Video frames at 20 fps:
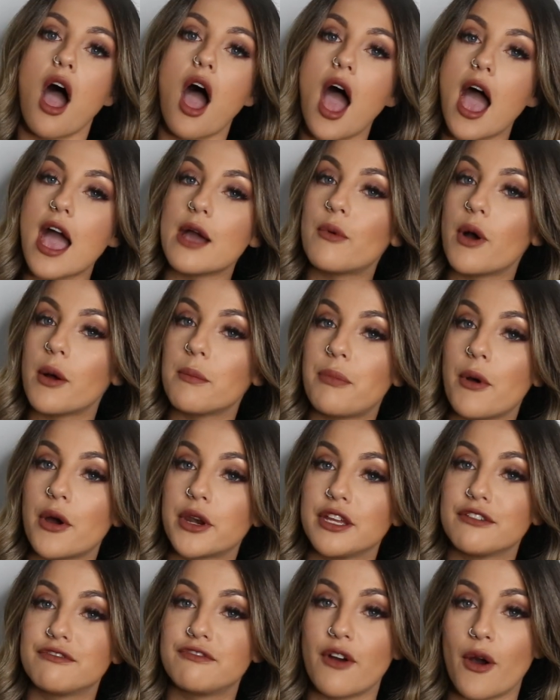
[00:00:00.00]
I Want
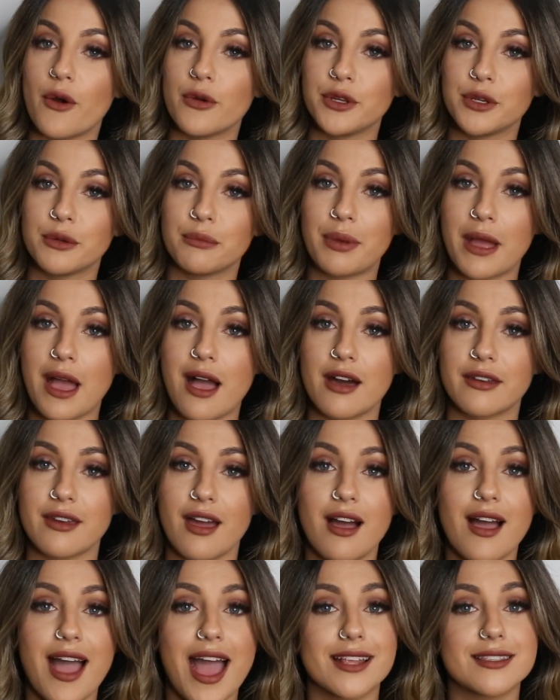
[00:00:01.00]
Body Volume
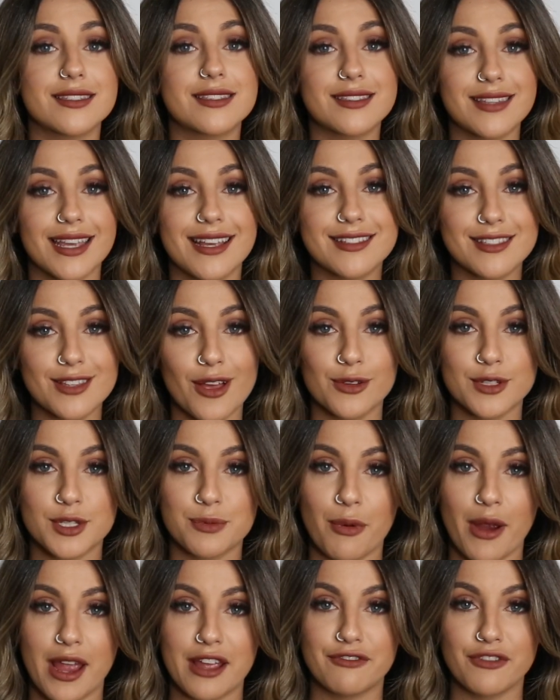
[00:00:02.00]
Powder and Sea Salt
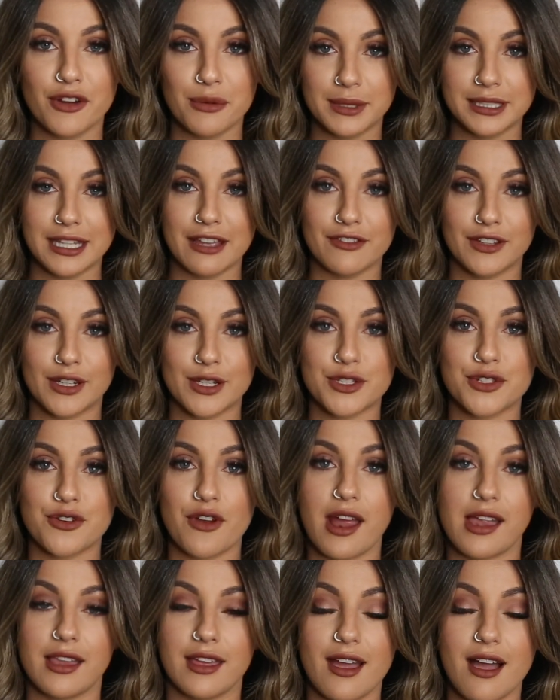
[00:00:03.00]
Spray from 11
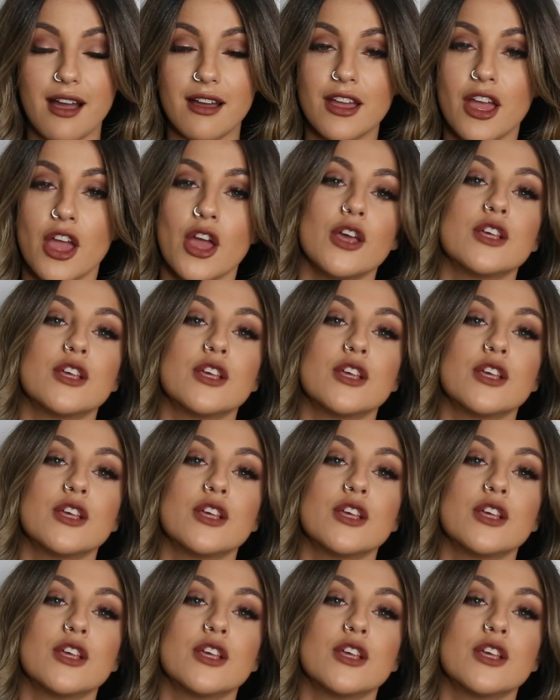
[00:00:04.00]
Australia.